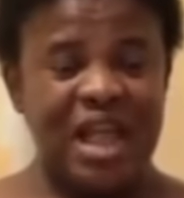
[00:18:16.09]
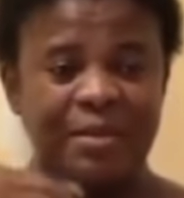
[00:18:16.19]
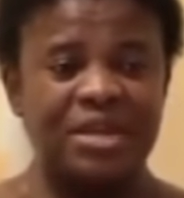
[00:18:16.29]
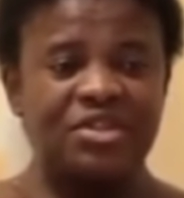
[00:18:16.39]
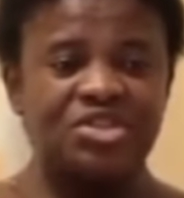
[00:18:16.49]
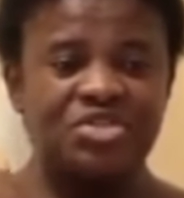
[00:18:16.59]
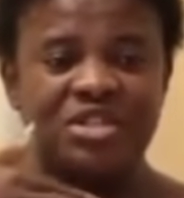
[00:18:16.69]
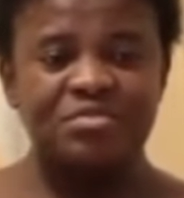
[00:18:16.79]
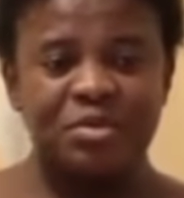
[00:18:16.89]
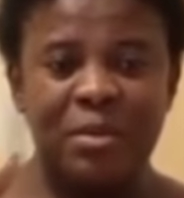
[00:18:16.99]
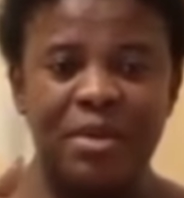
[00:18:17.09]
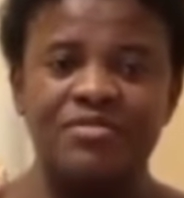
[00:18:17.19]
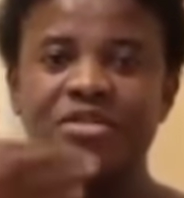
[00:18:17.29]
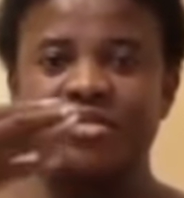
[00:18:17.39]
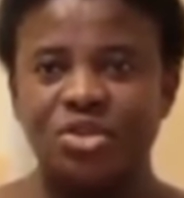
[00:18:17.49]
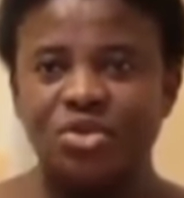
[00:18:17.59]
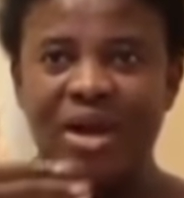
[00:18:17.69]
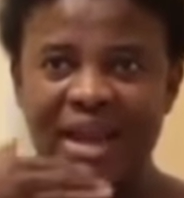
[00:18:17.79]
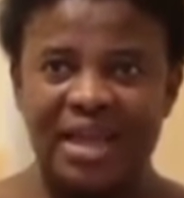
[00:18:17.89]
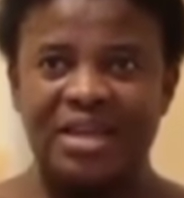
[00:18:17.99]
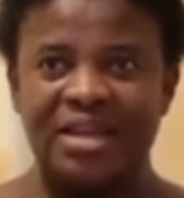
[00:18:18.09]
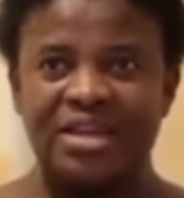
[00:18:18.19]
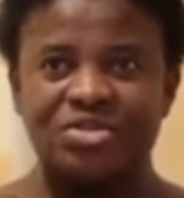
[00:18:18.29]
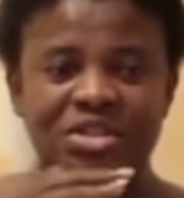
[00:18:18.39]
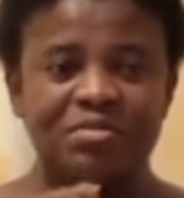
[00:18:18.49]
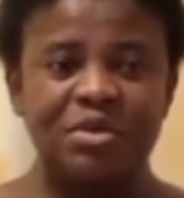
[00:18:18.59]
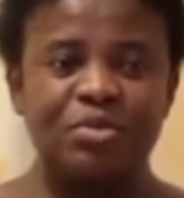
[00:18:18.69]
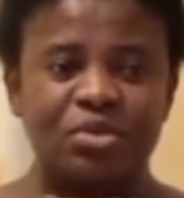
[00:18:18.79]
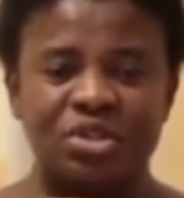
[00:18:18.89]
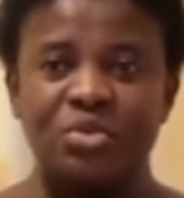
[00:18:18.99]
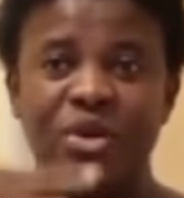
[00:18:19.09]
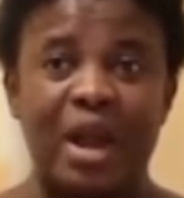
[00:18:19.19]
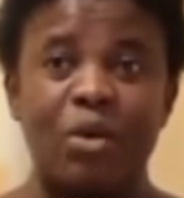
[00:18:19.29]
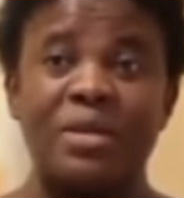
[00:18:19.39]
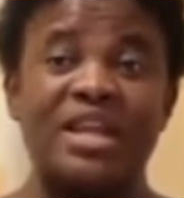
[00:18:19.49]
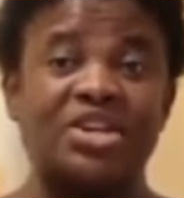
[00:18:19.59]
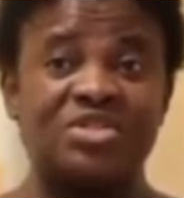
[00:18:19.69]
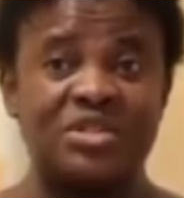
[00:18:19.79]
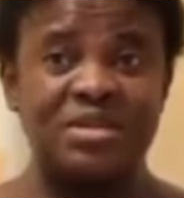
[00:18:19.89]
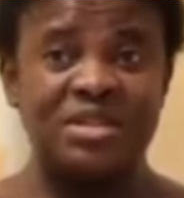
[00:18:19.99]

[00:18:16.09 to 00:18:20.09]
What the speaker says: I believe in treating people. I believe in you and I. Treating people the way I want me to treat